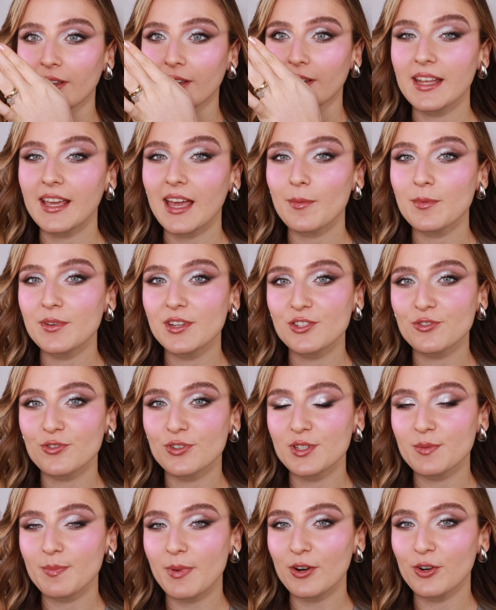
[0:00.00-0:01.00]
They come in these
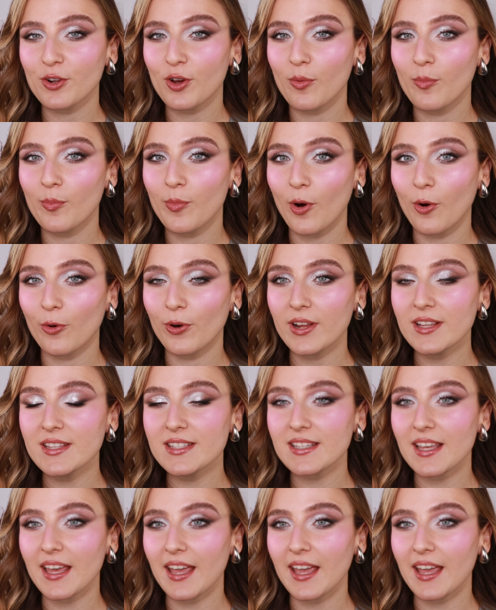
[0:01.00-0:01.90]
transparent components